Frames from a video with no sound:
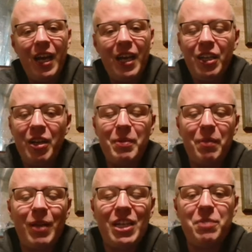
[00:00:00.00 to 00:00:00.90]
You know, it's been a
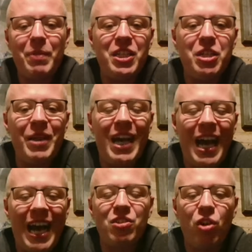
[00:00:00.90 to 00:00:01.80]
pleasure speaking to you here,
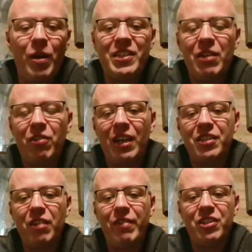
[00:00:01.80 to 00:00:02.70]
as always, here on
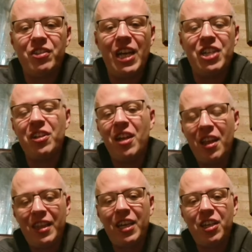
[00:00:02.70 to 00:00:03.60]
Glasgow Rangers Nation.
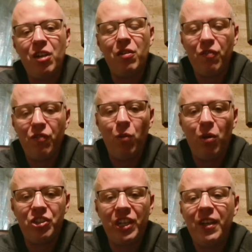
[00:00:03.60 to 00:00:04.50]
Thank you for
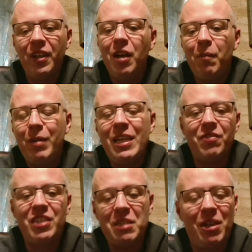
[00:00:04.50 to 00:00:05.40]
watching. Please
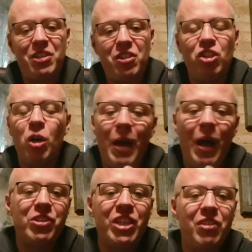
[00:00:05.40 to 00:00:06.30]
obviously smash the sub,
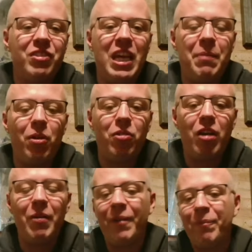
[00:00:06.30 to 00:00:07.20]
help the channel to keep on
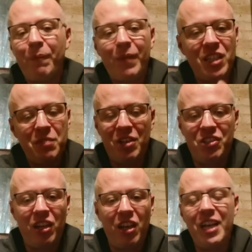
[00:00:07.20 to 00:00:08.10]
growing. Smash
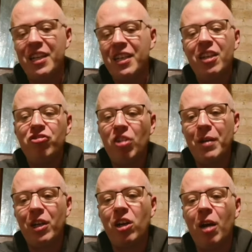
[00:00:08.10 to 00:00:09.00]
the like, drop me
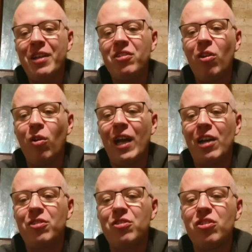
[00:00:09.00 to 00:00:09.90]
a comment, all that
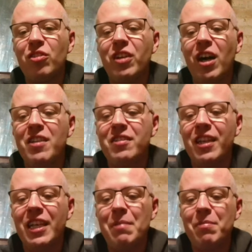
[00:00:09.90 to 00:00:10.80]
good stuff, guys, to
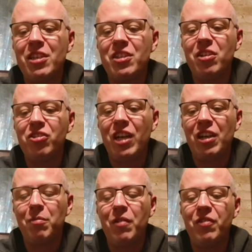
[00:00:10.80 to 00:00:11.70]
keep this
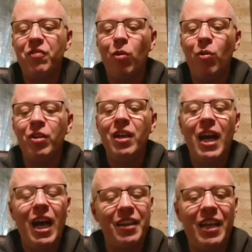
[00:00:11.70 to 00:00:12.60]
channel moving forward
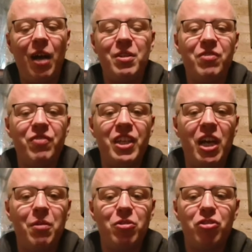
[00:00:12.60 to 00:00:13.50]
and help this
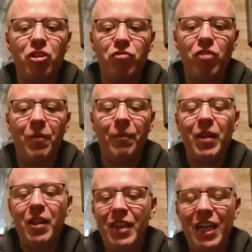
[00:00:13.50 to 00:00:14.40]
video to grow.
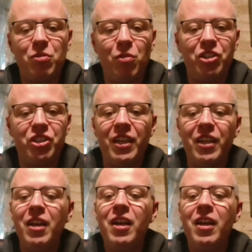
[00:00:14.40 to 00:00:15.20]
Thanks for watching.